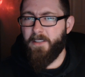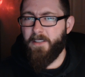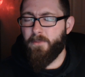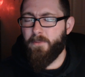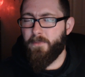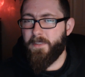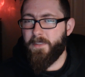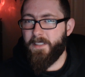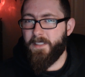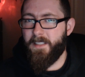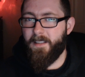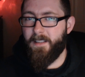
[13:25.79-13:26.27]
I
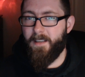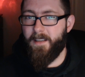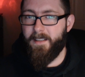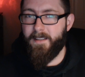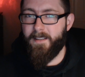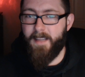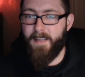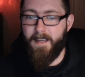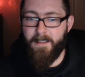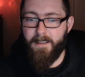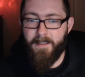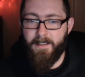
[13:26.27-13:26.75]
don't really
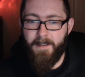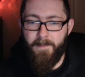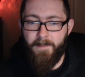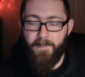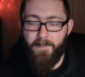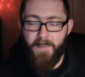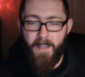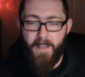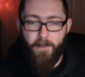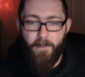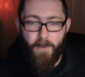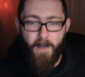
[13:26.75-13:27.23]
like that.
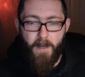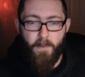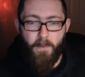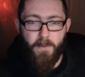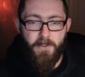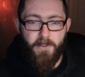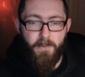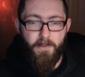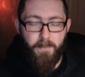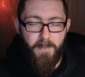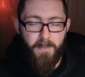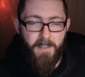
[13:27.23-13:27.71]
If I
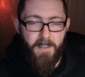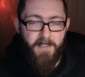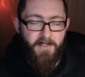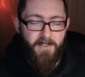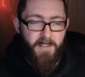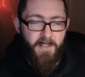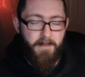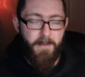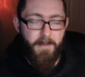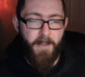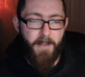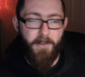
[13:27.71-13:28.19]
want to
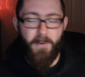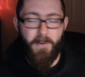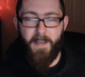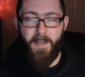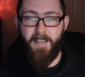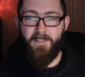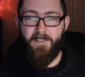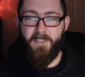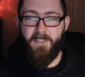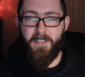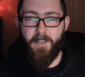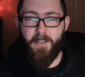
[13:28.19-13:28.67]
play team value
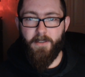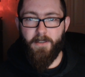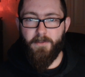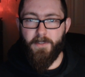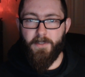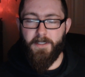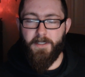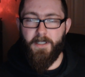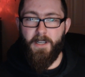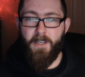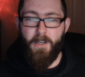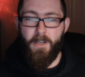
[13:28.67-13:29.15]

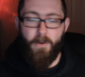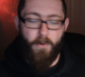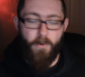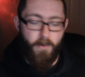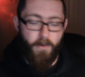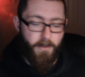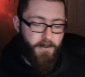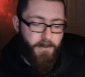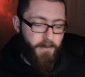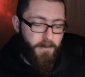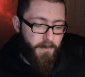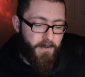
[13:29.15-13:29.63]
1800
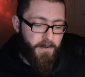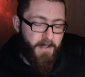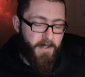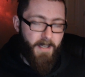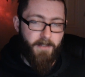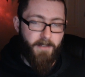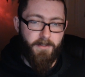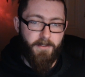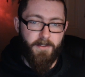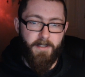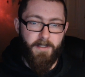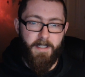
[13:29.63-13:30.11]
or
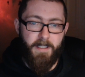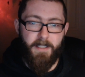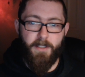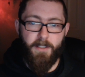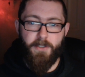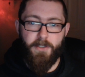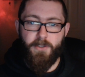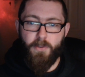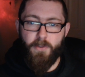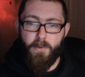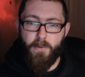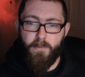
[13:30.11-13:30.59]
2000
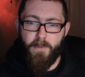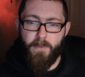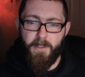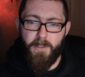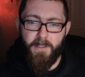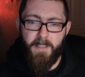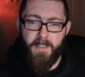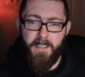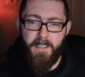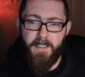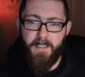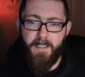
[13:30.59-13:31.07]
in a short
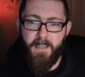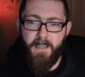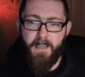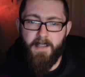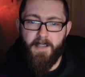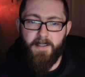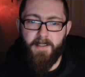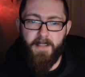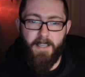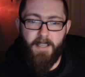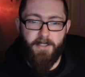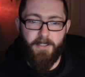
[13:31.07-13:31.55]
run league,
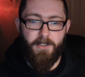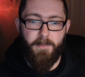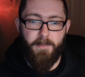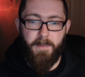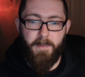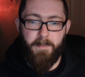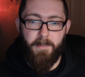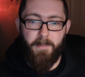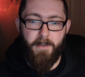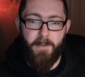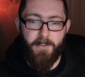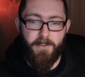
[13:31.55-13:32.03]
that
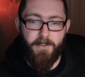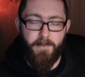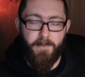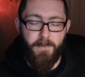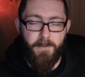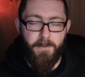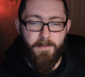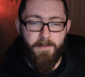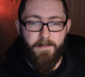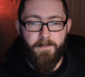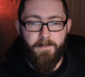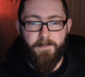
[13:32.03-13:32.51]
should be
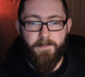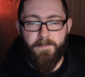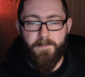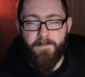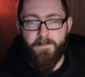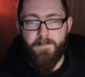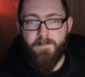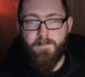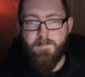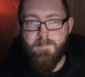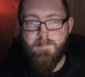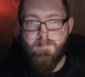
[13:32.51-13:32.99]
possible.
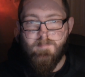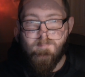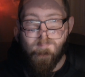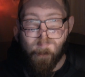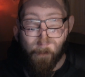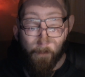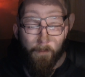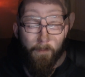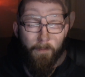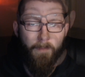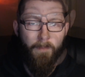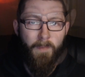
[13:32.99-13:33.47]

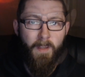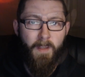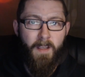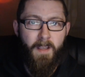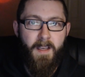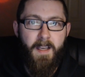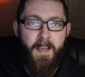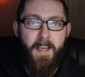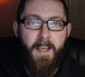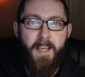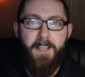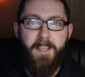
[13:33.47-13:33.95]

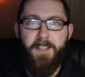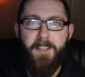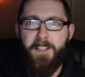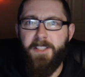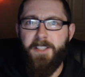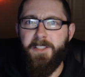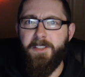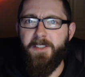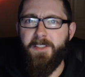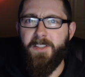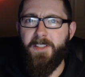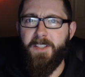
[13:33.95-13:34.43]
In
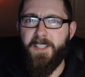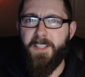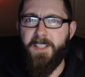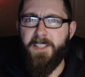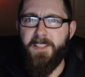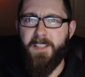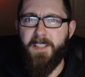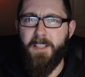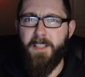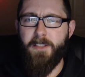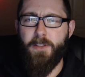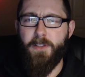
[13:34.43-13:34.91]
addition to
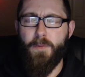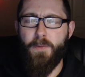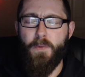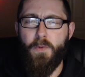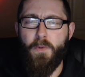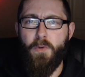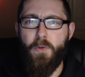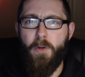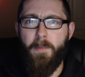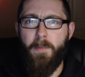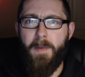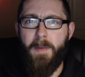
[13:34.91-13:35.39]
this, there's a
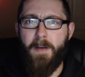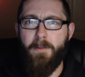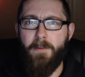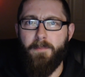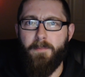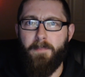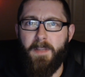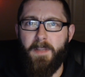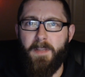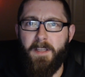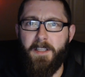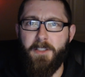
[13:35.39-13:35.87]
rule
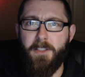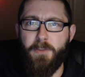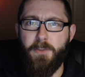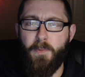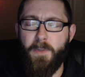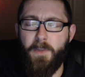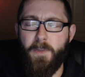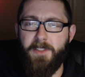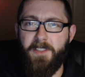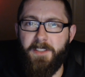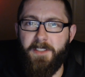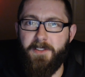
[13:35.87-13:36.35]
about players
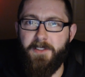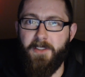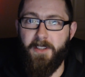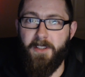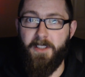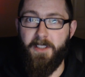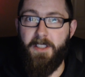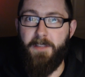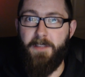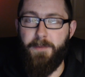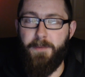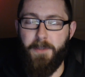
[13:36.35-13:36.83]
wanting to
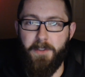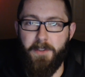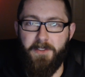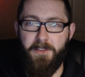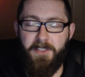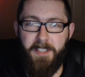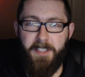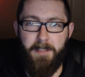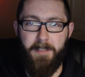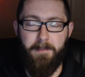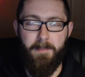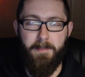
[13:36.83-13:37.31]
leave your
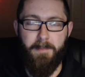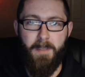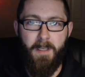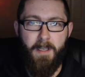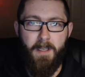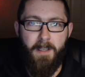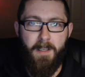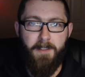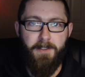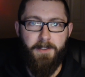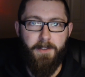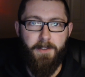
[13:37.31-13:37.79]
team.
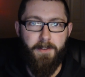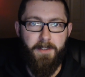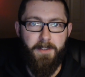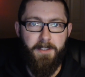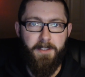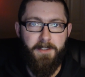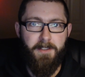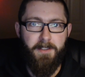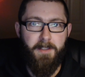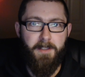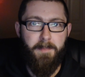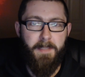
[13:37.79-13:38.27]
So
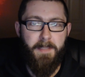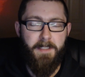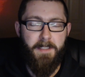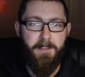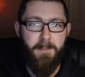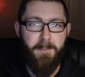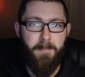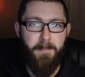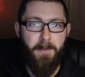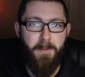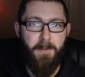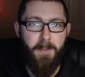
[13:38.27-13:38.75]
this
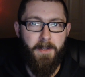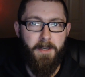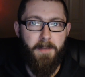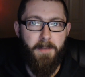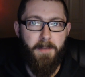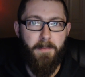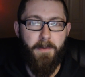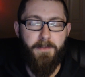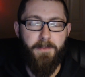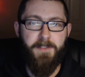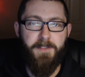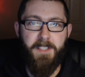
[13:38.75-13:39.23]
depends upon the
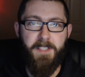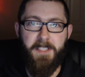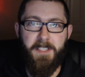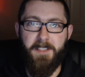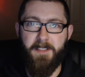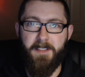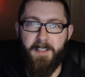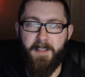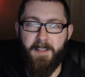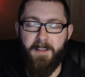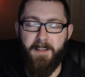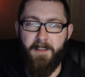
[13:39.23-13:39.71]
number of
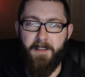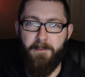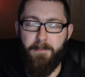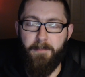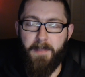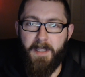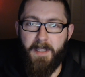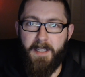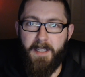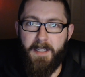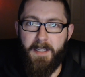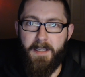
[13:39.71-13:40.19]
seasons that they've
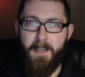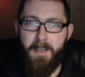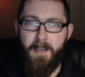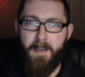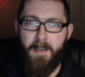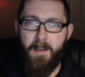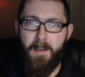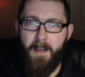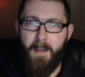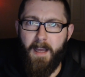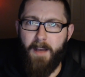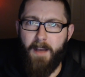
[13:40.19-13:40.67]
played.
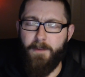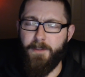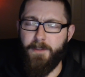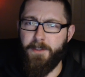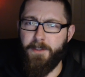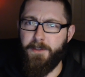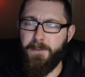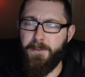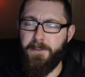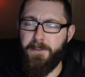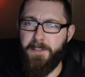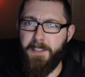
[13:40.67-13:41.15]
After
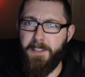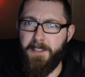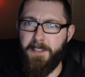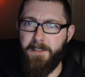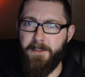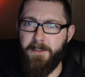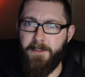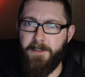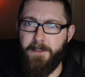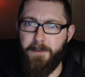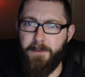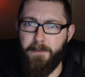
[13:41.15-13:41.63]
2
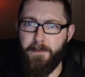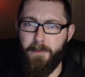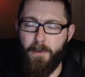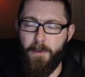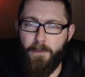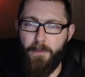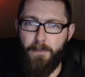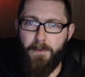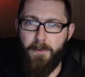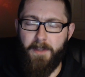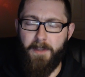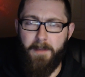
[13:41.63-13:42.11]
seasons, you
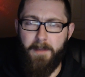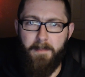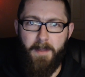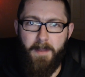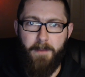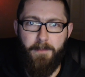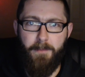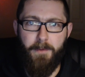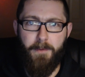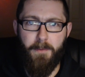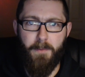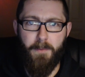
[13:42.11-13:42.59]
roll for them.
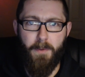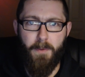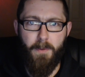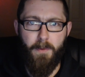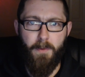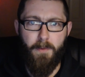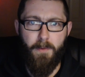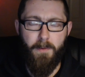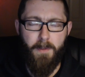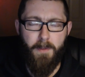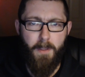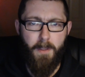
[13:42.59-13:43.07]
If you
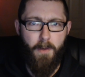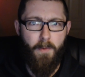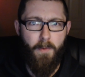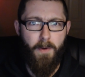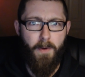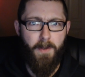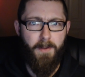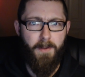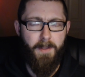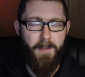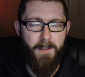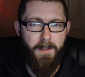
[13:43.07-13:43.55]
roll
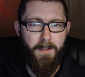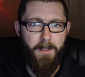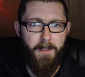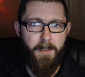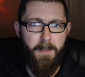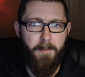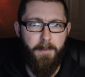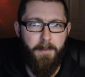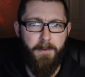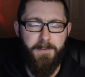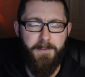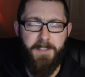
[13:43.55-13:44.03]
lower than the
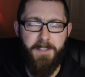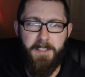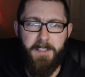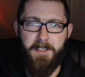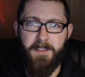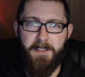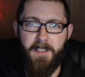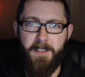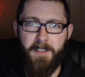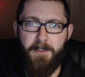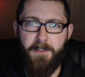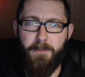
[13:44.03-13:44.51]
number of
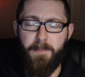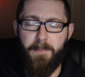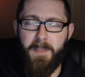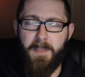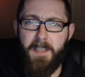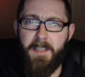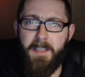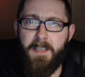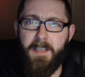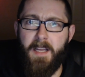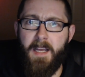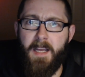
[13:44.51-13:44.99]
seasons that you've
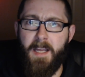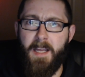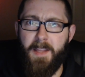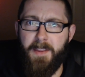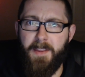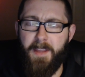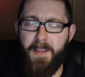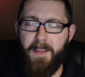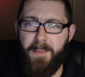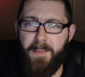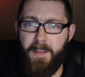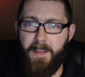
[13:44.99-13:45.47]
played,
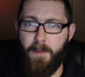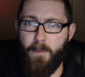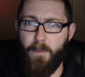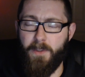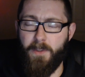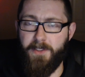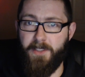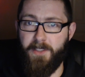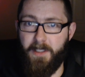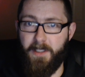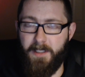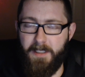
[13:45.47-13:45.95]
then they
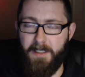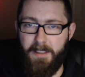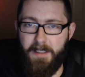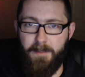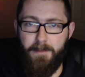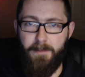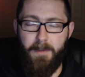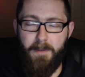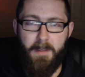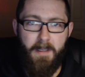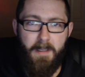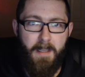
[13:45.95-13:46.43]
want to
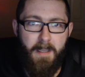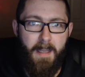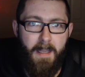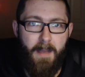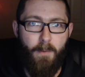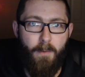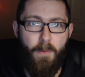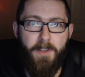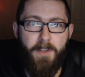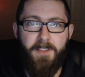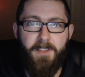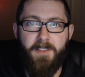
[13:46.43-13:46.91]
leave.
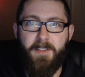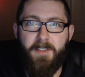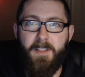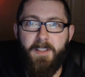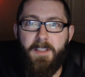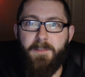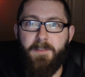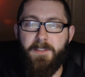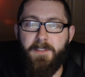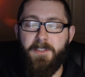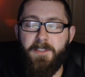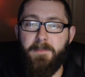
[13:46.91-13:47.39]
And wanting to
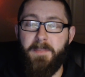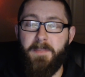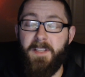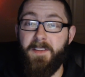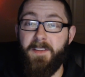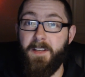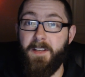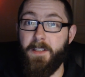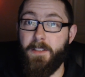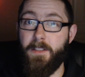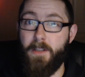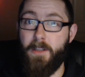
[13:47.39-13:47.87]
leave doesn't
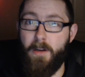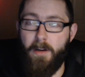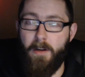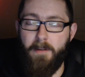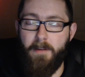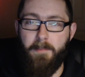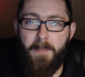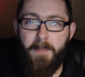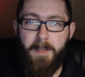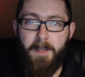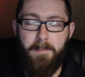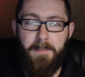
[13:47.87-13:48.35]
mean they're
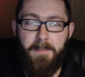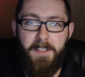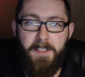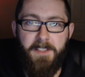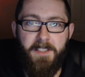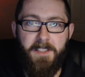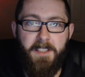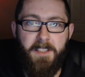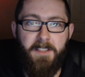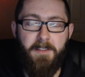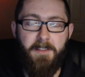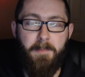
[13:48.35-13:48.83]
gone, but it
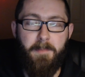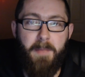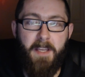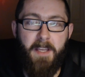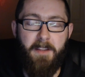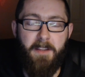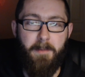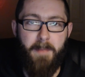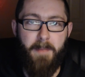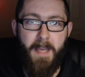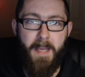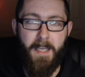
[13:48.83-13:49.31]
means you need to
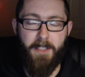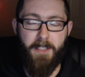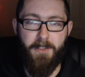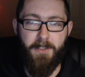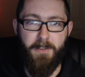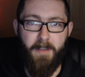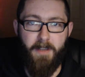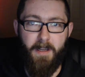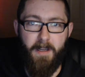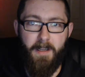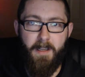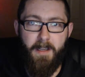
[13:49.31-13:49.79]
pay them
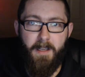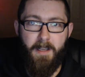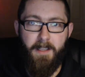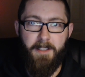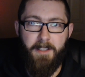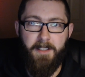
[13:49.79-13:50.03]
extra.